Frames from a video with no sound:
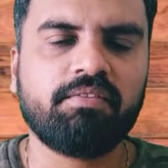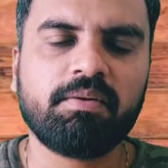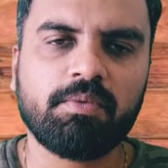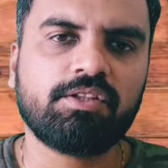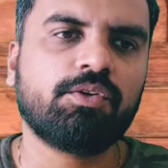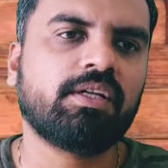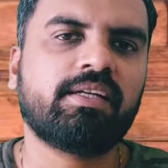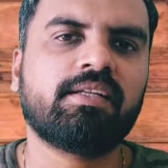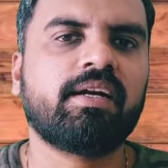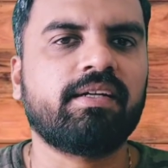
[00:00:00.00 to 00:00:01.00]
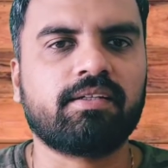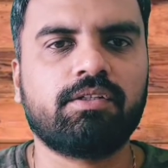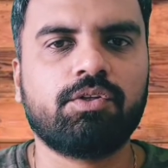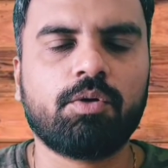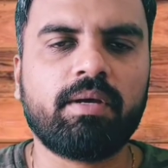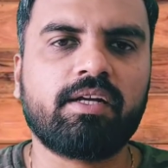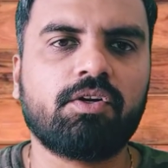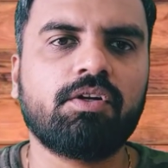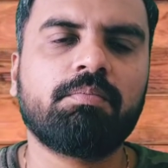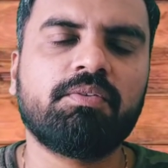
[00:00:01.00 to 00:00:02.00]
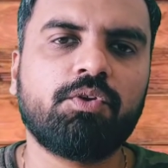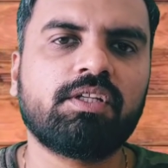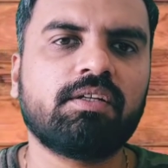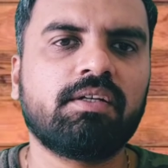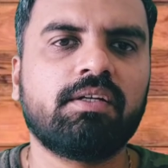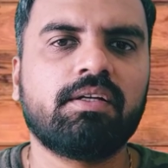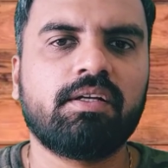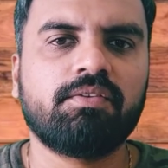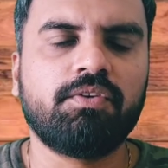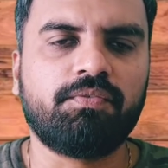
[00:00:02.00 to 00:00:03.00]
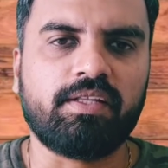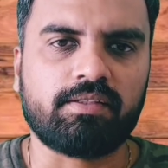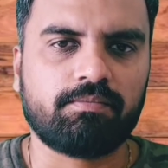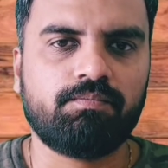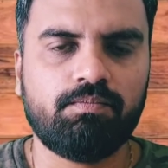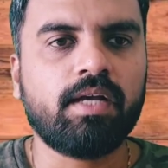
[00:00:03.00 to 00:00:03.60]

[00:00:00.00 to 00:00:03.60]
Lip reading: Every month you will get the rent, your bank account, before the 15th.